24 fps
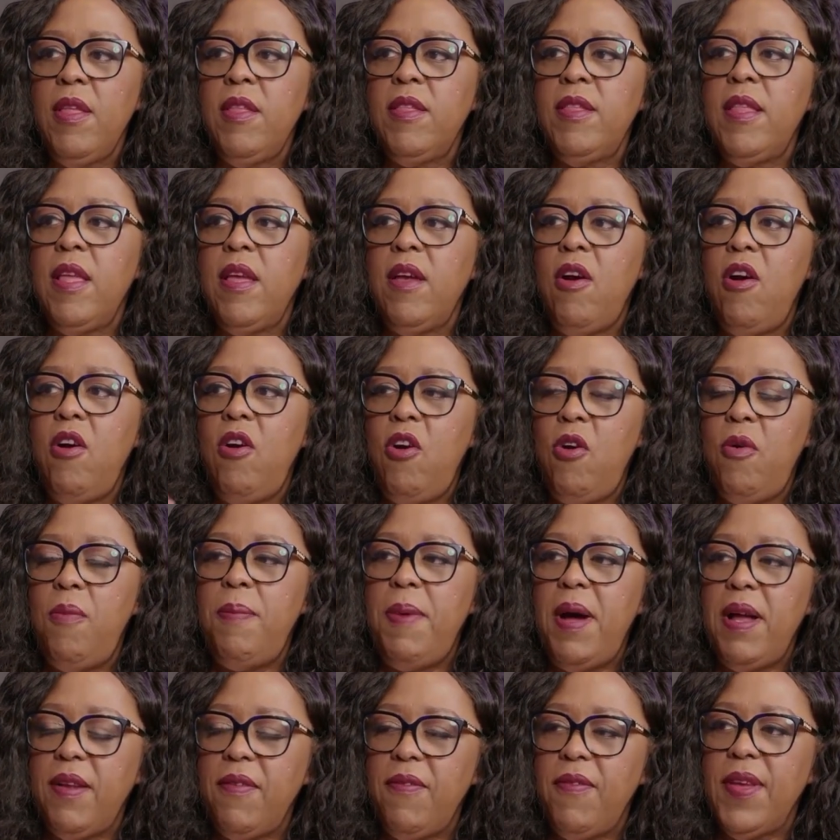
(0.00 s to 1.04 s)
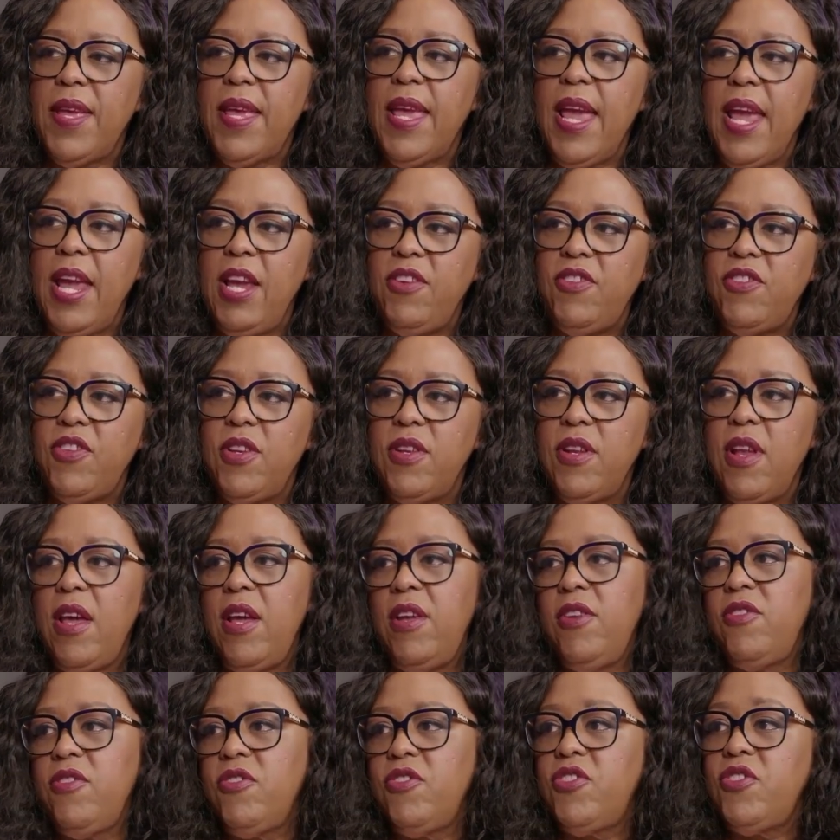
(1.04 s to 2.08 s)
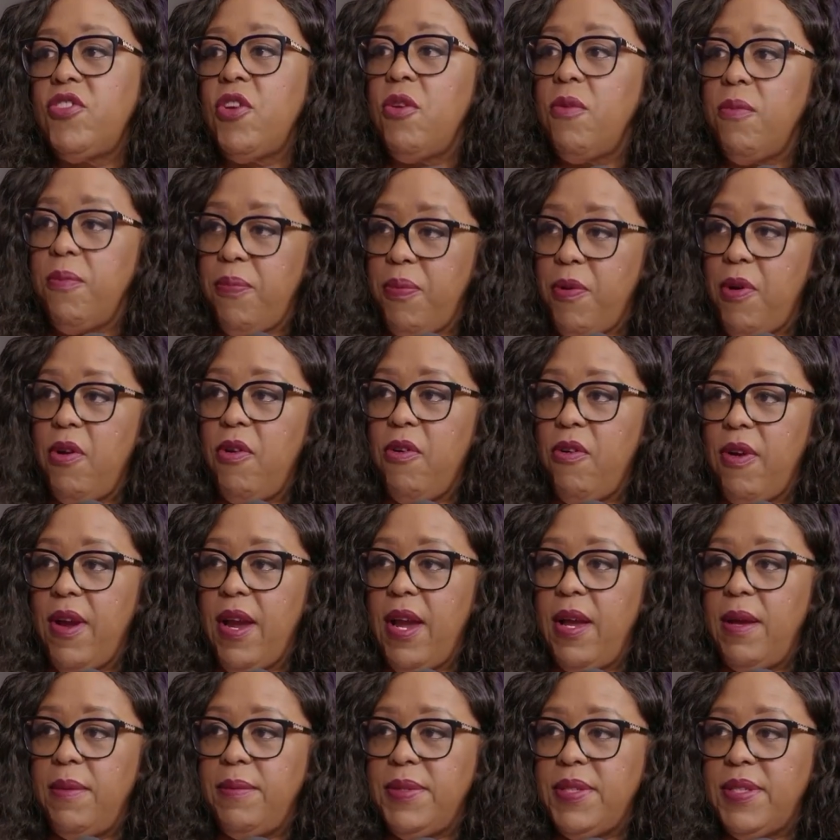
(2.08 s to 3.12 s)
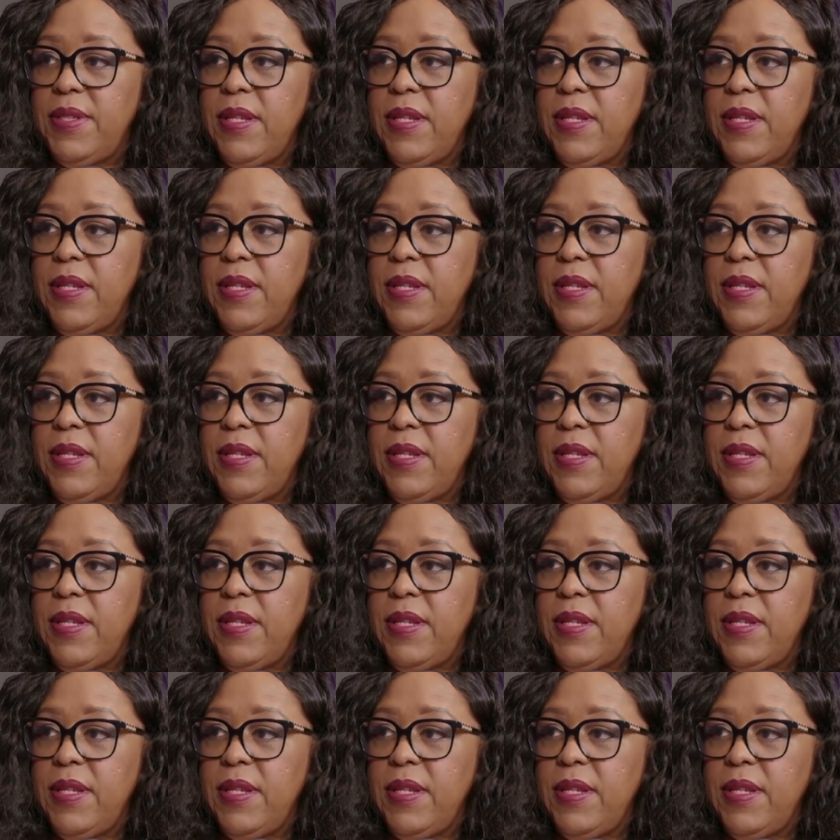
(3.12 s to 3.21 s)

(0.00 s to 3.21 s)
the home modification under certain programs.